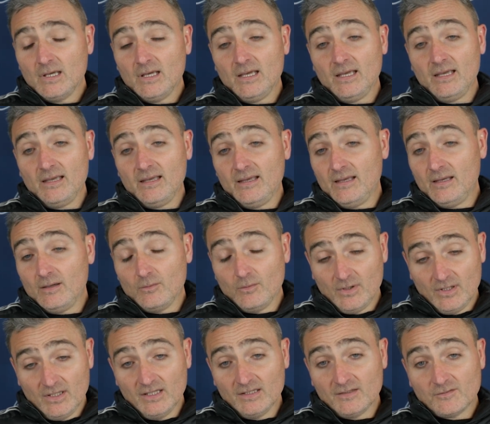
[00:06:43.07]
Uh,
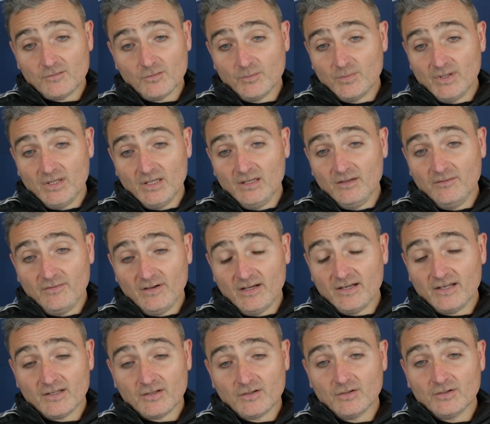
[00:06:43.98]
we need to be
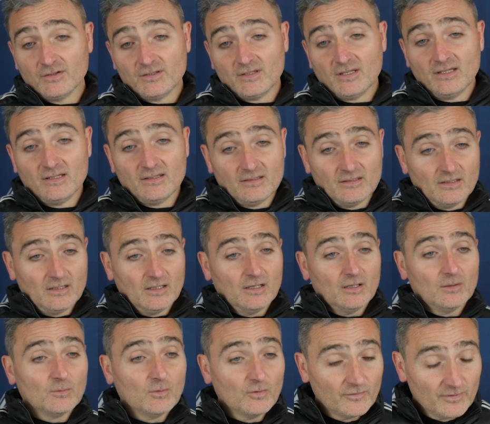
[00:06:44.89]
very good in
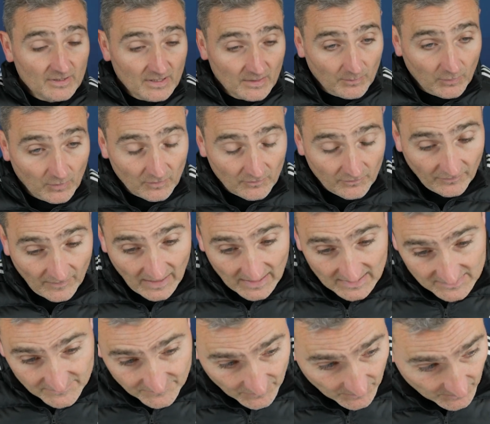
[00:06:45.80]
uh, moving the ball
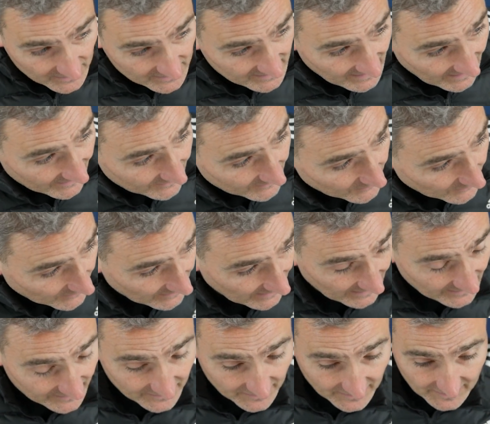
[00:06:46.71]
fast from a side to
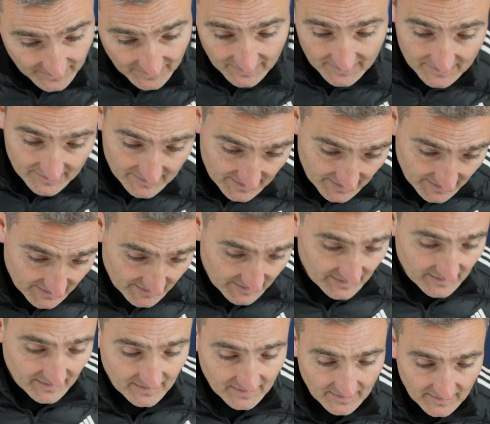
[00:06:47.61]
another and
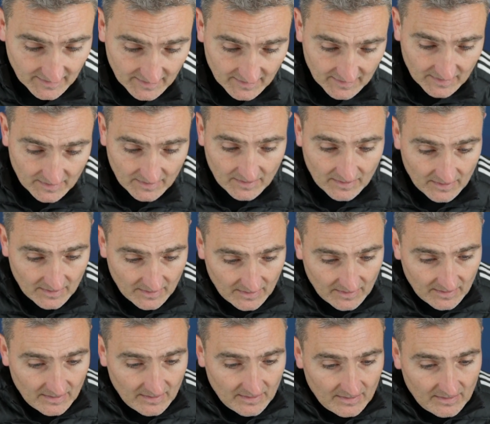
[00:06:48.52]
uh,
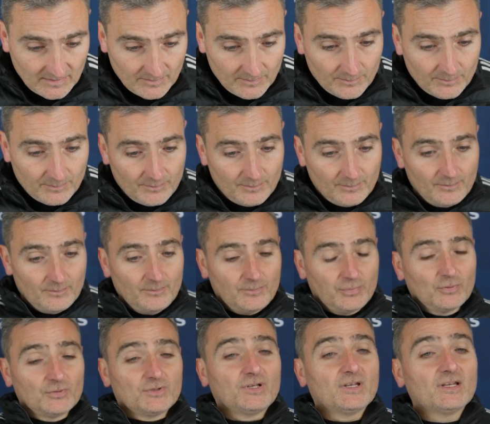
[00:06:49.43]
uh
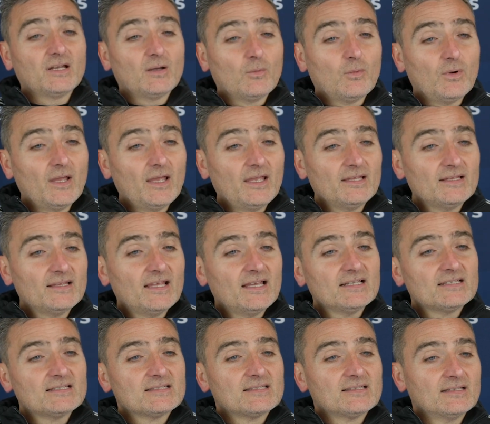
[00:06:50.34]
put in a way
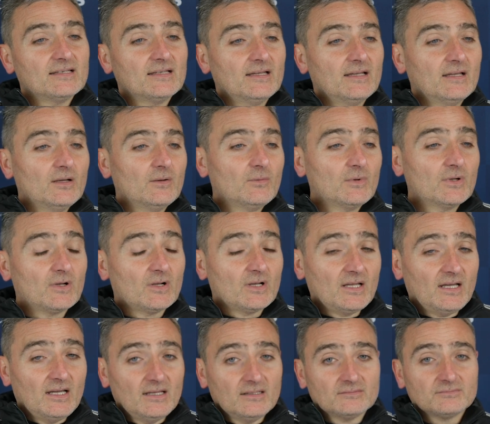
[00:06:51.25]
that uh, we're
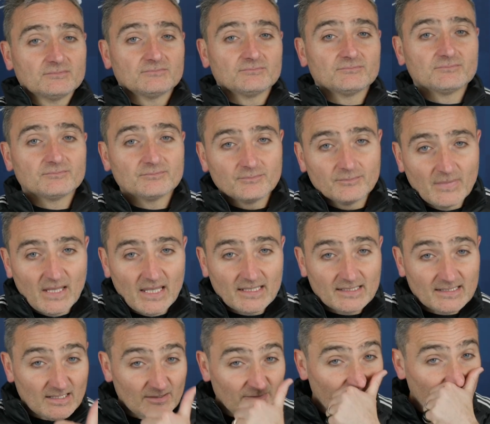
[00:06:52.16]
going to
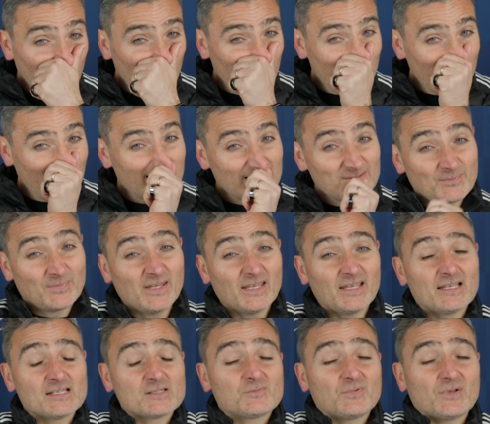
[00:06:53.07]
make the field as
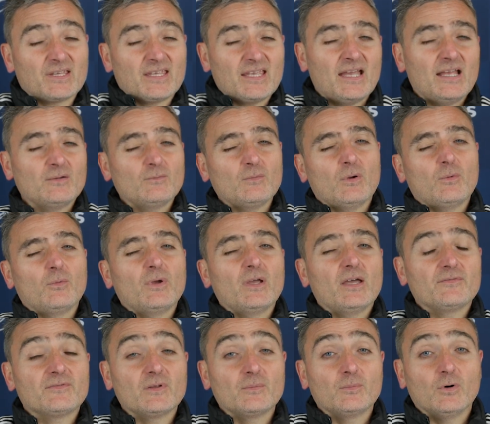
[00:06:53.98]
big as we can when we
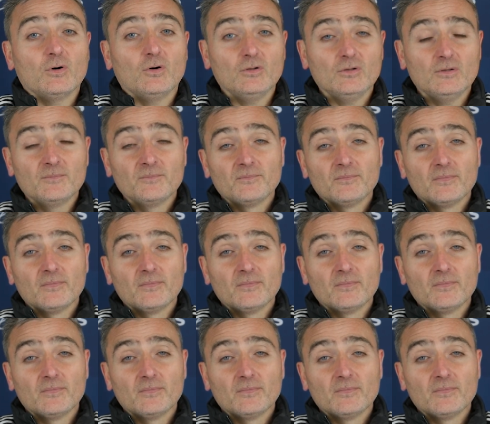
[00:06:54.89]
have the ball